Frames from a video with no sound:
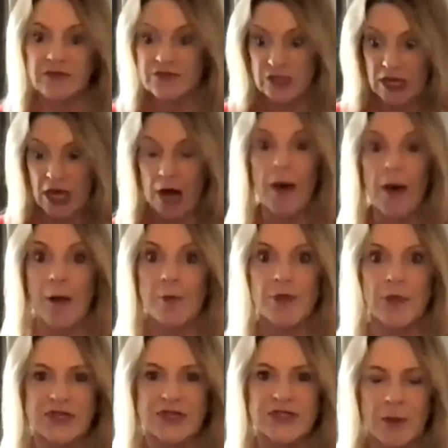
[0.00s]
to come up
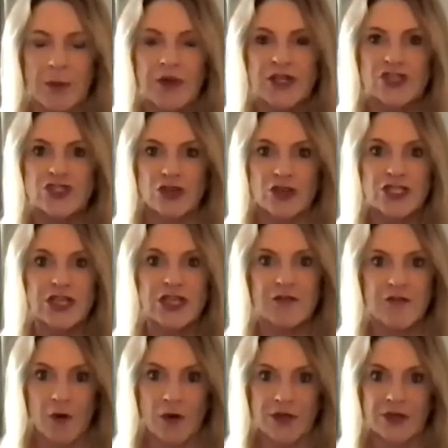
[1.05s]
when someone is searching
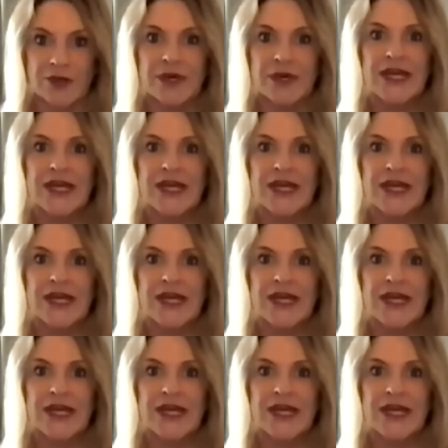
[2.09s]
for you